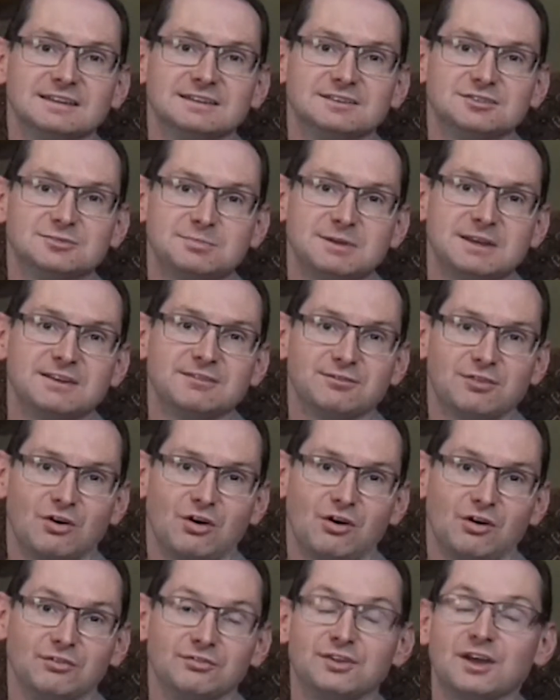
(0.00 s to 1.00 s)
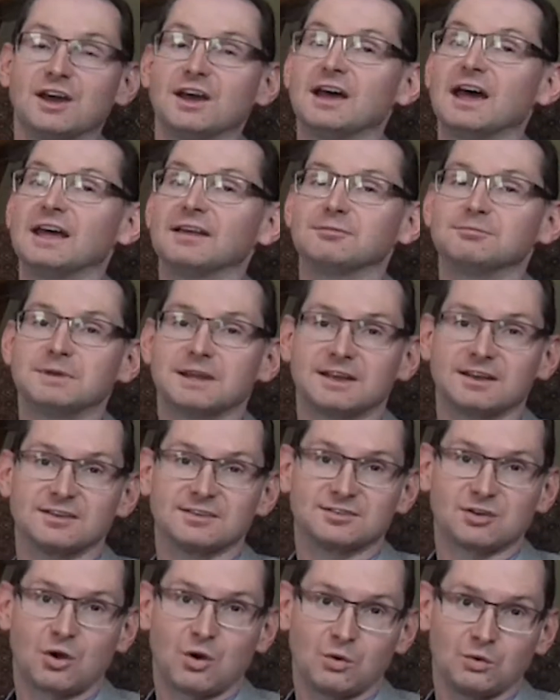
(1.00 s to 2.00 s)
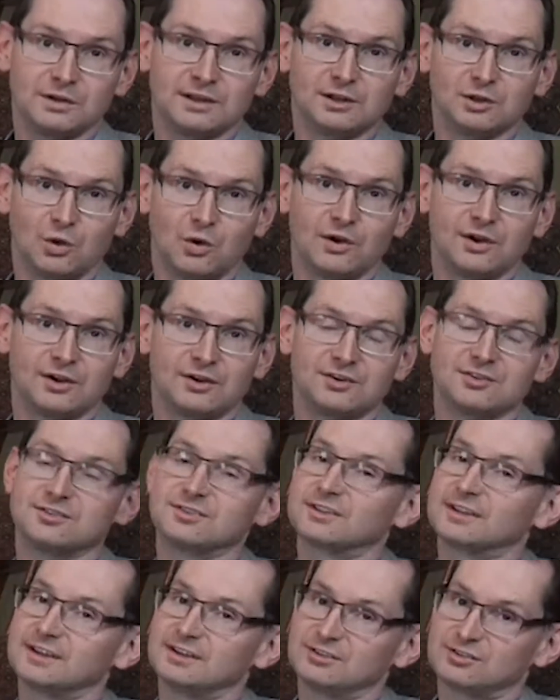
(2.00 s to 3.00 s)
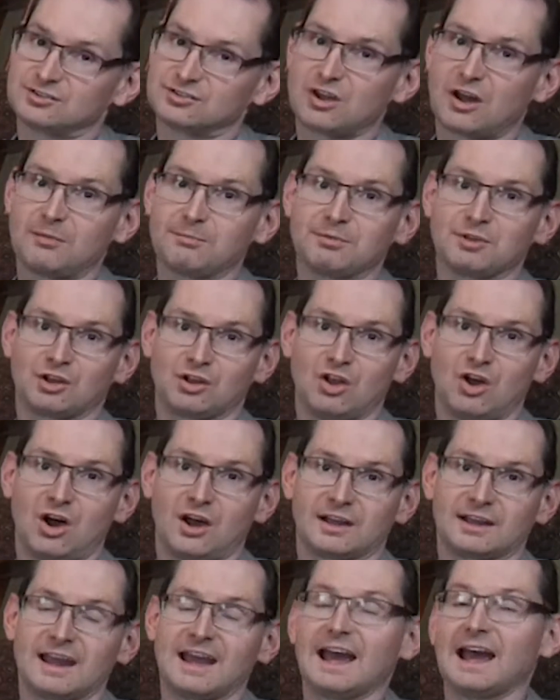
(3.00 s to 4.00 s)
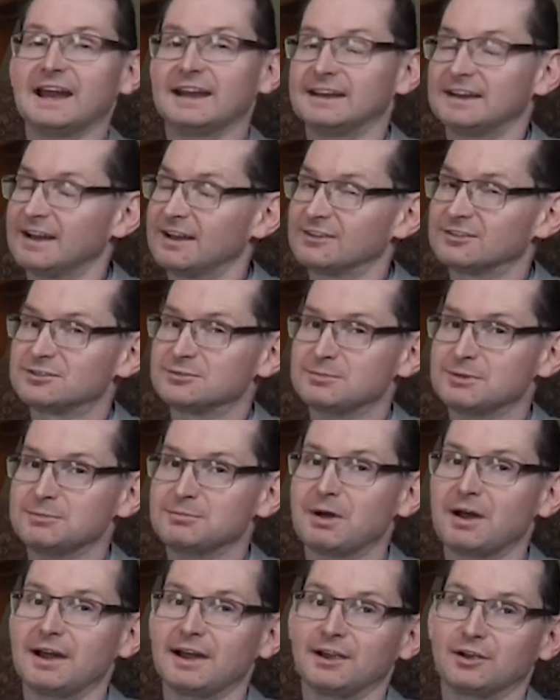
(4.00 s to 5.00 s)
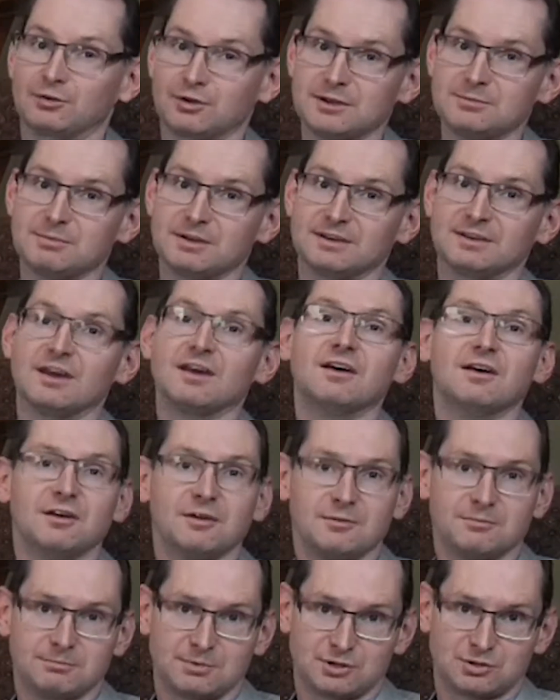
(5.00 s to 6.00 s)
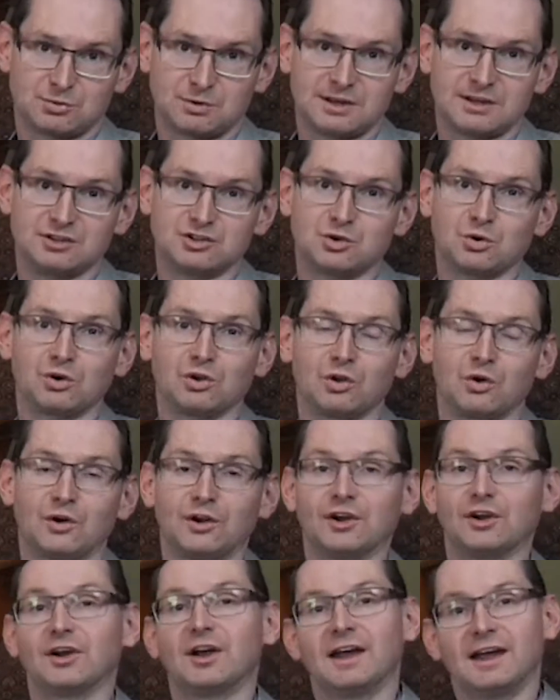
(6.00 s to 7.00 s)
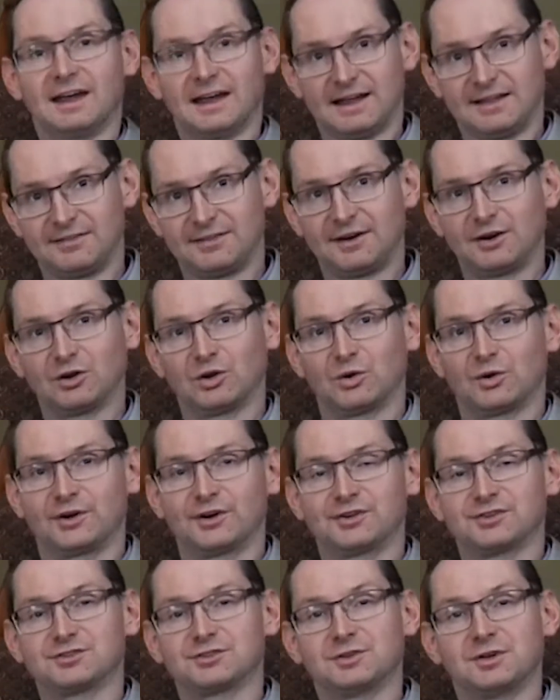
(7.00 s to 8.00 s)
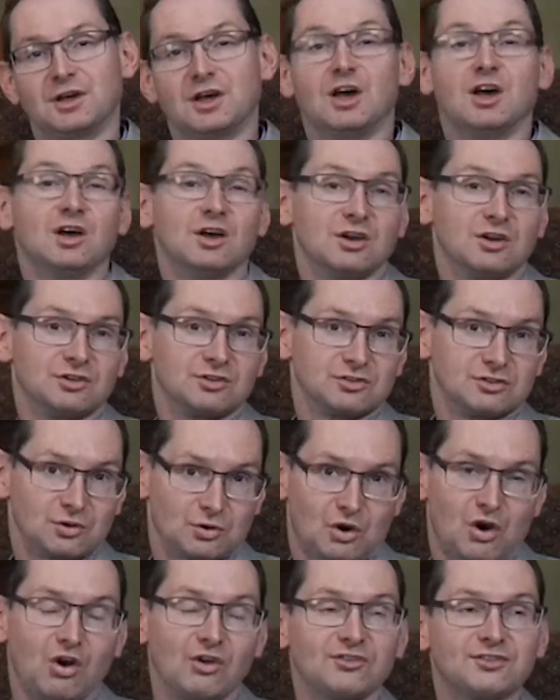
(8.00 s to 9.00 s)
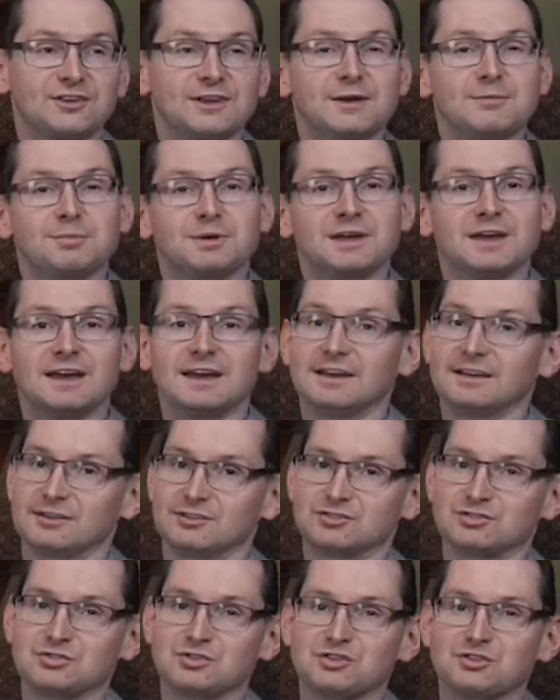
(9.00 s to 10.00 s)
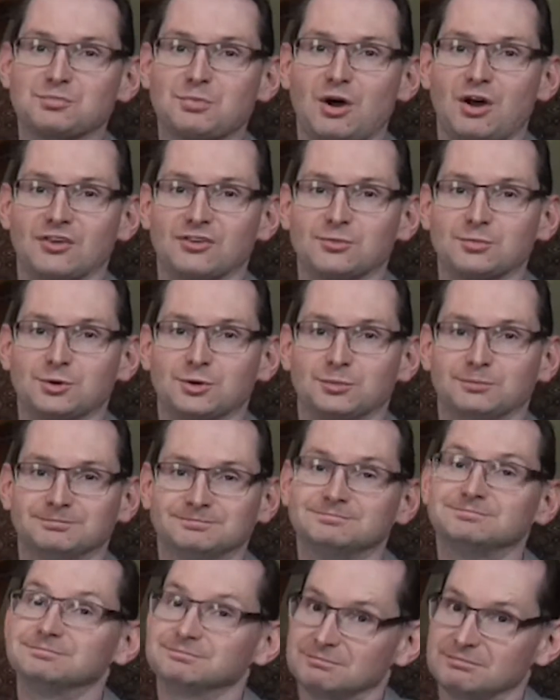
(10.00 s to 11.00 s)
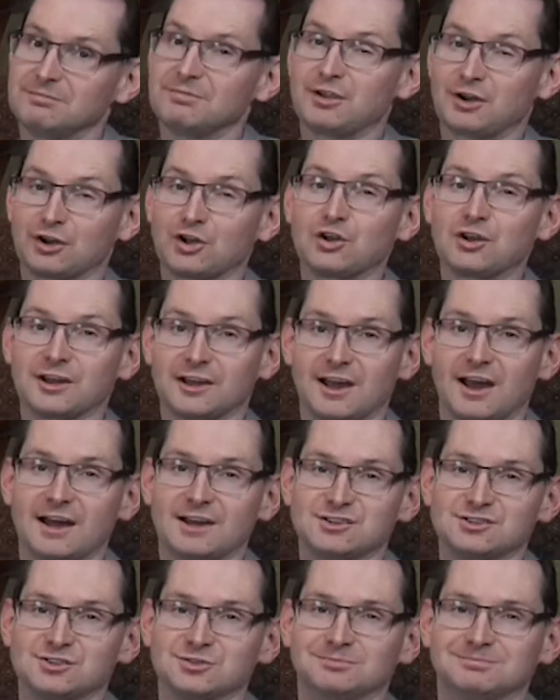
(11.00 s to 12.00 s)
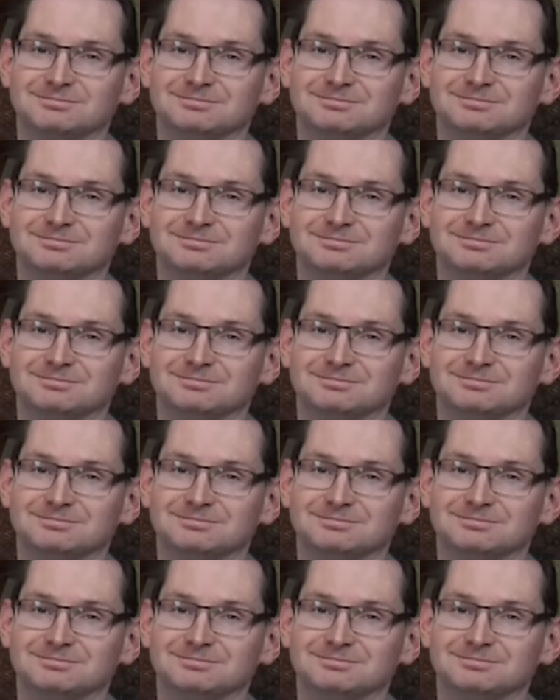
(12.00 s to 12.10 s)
to be involved because only lawyers can stop the clock, and it has to be by agreement between your lawyer and their lawyers. So call CMPA as soon as possible. They're going to guide you.